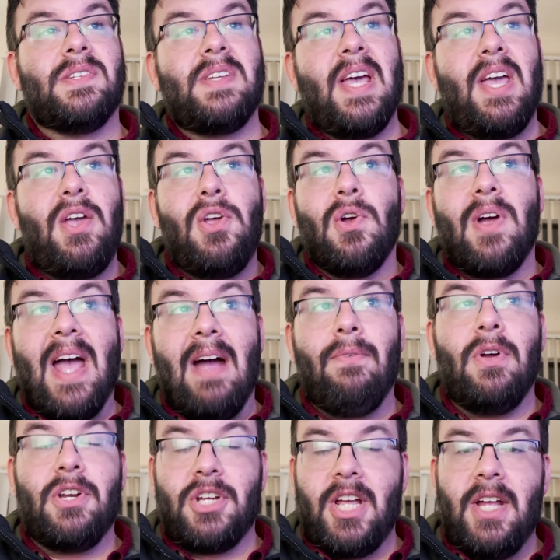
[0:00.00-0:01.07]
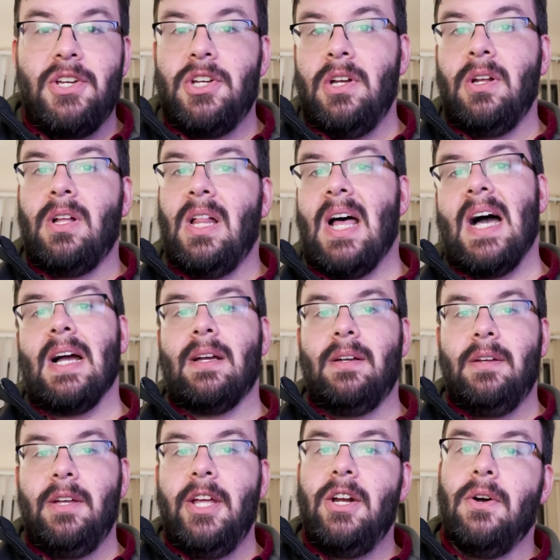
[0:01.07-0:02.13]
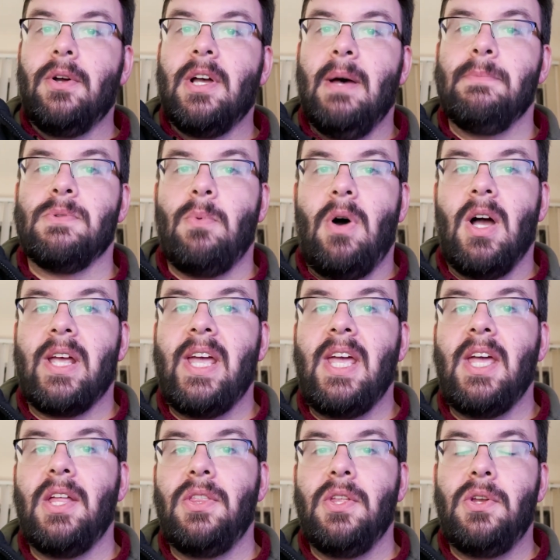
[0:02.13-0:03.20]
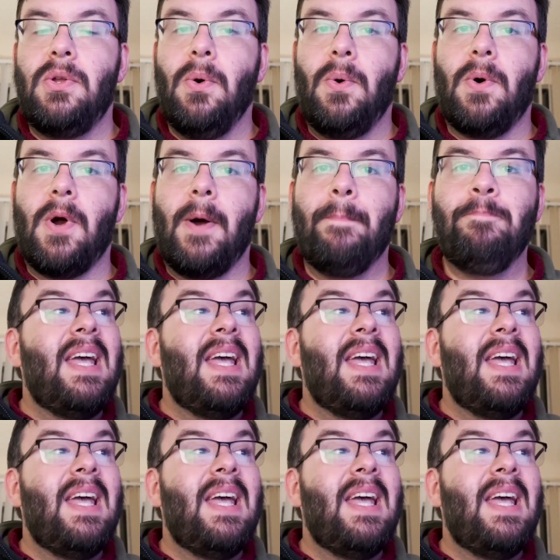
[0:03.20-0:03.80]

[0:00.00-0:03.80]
say, your average kitchen clock, comes walking in the door,